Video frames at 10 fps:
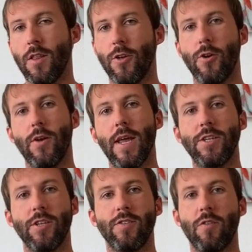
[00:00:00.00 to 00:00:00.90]
The
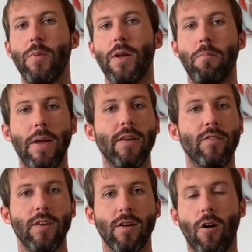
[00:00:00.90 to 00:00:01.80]
donations have been amazing.